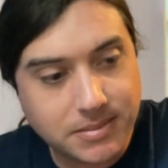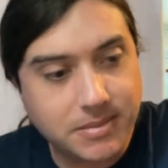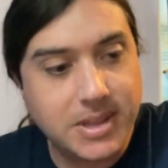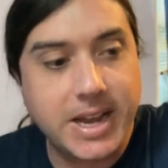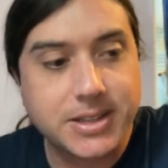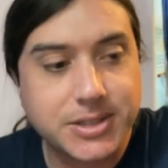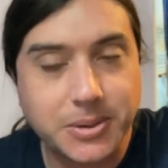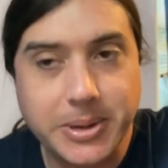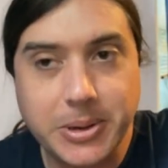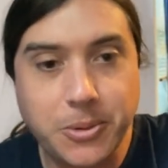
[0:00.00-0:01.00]
Yeah, so
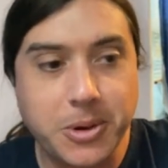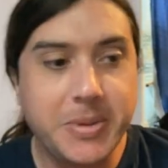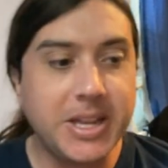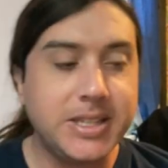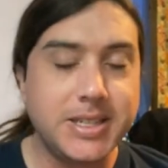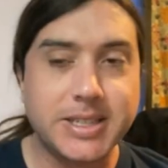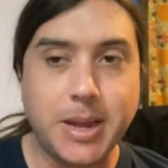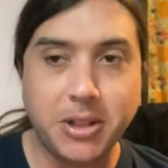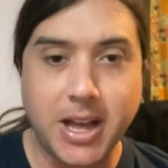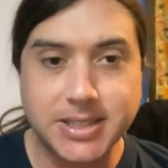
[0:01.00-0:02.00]
it, it would be
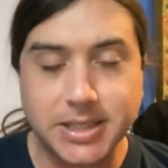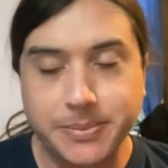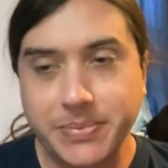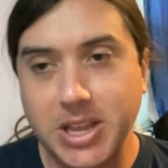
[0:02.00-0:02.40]
destabilizing